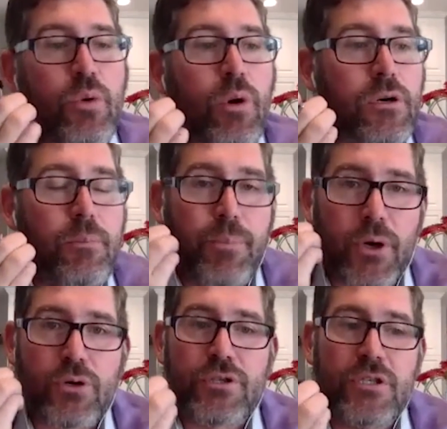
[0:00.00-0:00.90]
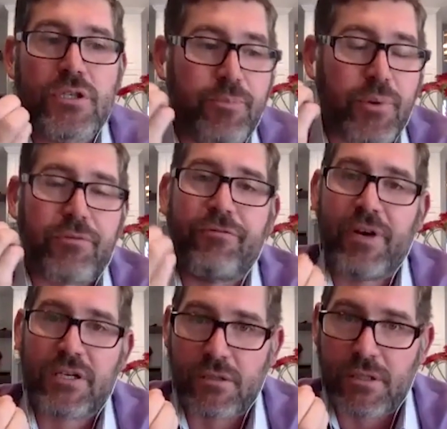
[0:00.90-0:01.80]
you are a person of
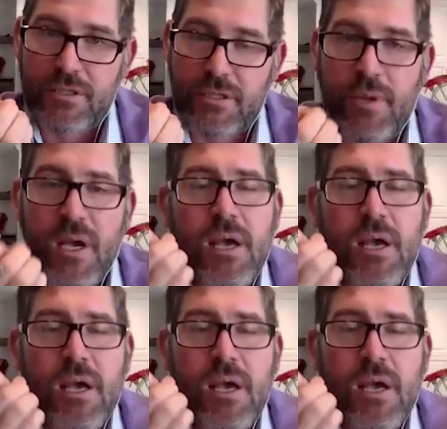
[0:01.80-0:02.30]
professionalism,